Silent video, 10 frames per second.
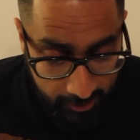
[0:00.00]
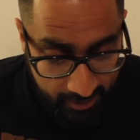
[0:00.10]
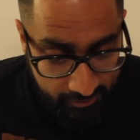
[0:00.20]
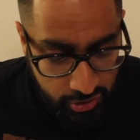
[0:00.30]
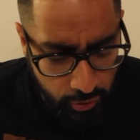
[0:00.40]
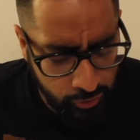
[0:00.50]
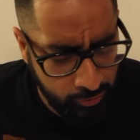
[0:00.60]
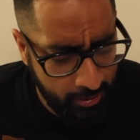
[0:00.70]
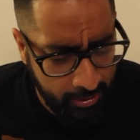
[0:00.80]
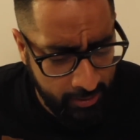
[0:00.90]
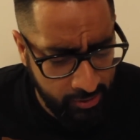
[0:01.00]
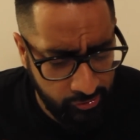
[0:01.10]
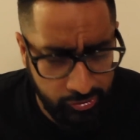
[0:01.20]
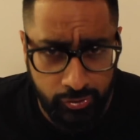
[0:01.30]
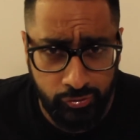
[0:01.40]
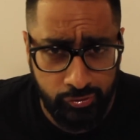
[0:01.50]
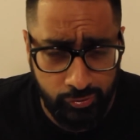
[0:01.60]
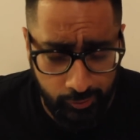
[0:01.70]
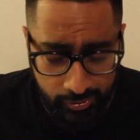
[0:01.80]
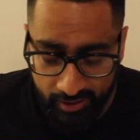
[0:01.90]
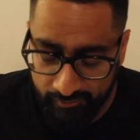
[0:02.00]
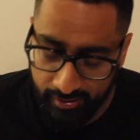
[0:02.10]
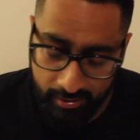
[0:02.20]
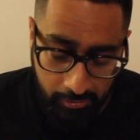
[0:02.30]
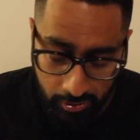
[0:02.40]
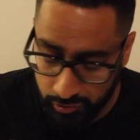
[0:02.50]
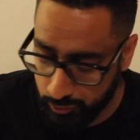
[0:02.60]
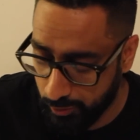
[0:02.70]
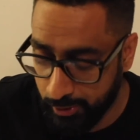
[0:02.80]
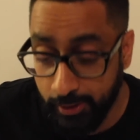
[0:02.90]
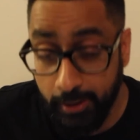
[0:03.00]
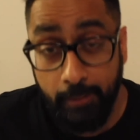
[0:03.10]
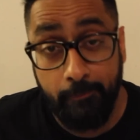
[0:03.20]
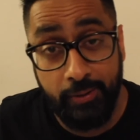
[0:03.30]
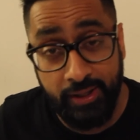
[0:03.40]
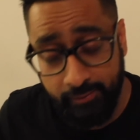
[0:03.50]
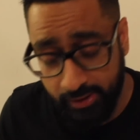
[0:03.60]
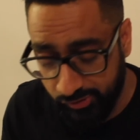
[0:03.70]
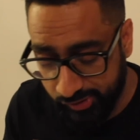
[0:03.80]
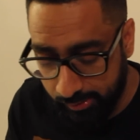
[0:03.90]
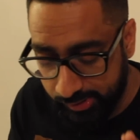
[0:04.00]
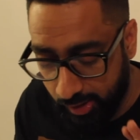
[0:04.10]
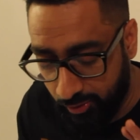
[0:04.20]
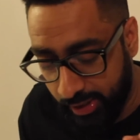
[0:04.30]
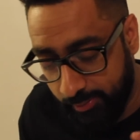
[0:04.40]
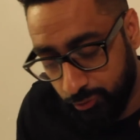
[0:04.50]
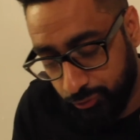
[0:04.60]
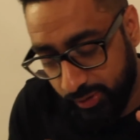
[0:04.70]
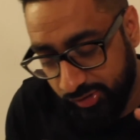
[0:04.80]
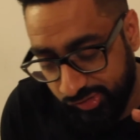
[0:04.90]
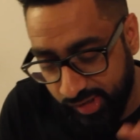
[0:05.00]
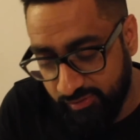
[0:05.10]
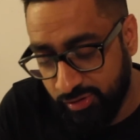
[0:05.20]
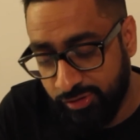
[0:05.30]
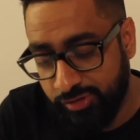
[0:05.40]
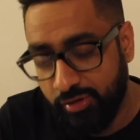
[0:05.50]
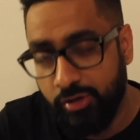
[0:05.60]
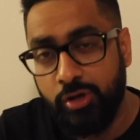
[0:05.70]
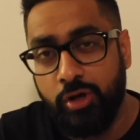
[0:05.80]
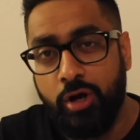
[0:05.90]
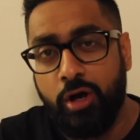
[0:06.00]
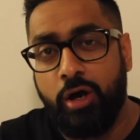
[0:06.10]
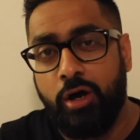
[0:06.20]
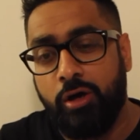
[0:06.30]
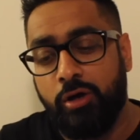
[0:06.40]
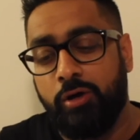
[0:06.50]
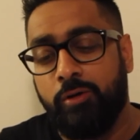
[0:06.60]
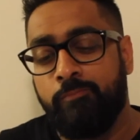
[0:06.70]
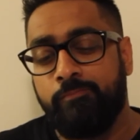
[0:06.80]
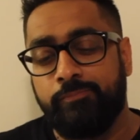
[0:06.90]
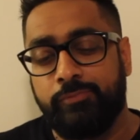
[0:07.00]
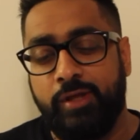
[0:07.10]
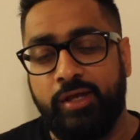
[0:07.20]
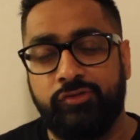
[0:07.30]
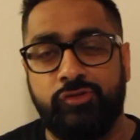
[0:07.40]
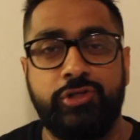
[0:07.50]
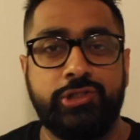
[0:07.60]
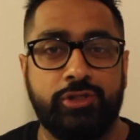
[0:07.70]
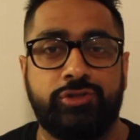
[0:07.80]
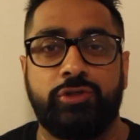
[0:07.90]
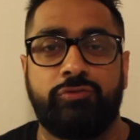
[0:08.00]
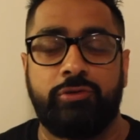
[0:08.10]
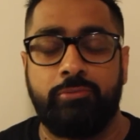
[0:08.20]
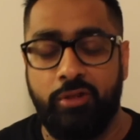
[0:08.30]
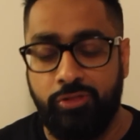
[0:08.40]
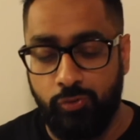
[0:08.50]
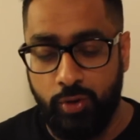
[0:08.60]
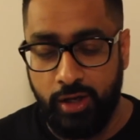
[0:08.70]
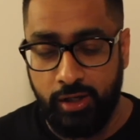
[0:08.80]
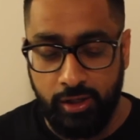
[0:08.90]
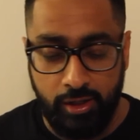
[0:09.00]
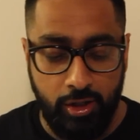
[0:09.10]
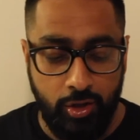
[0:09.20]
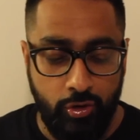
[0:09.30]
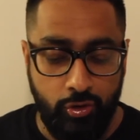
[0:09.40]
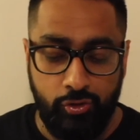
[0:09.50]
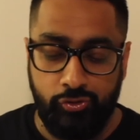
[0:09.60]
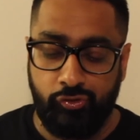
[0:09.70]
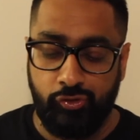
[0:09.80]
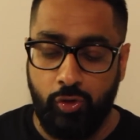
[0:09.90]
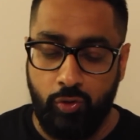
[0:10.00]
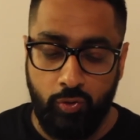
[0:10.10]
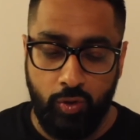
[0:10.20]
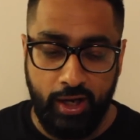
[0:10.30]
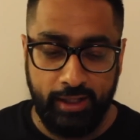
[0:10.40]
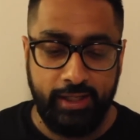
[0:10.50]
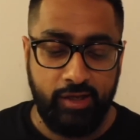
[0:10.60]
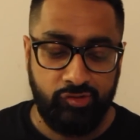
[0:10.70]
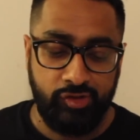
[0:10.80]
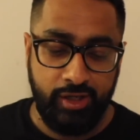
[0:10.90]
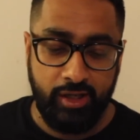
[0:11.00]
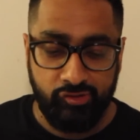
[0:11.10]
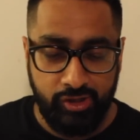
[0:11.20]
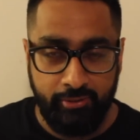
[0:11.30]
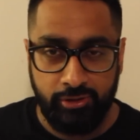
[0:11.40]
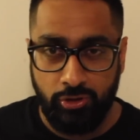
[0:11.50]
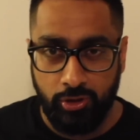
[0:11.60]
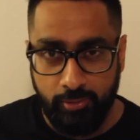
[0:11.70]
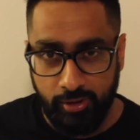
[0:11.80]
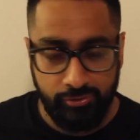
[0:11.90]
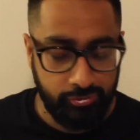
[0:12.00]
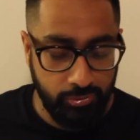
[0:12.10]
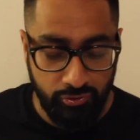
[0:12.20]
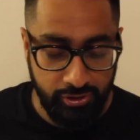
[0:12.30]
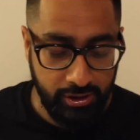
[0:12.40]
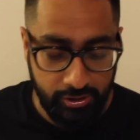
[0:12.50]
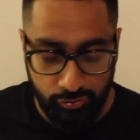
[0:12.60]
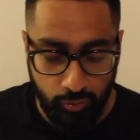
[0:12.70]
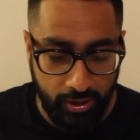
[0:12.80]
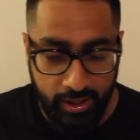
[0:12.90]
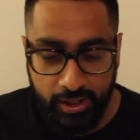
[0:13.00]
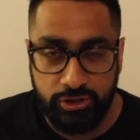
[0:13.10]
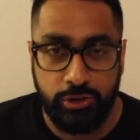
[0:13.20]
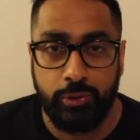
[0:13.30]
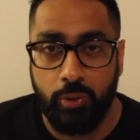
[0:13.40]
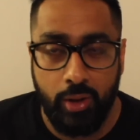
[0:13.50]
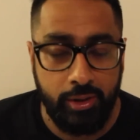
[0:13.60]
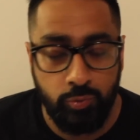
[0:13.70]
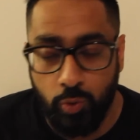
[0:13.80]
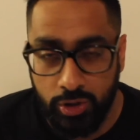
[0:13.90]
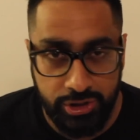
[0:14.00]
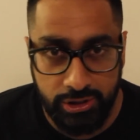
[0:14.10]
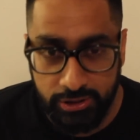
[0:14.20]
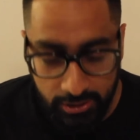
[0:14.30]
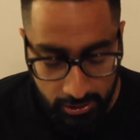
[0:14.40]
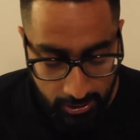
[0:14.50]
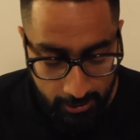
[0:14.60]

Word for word: they haven't shown Spider-Man's new suit, have they? I'm not sure. But anyway, this comes out on April 27th. Um, that's just over a month away. So I guess the next time I talk about this movie is when I actually go out and watch it.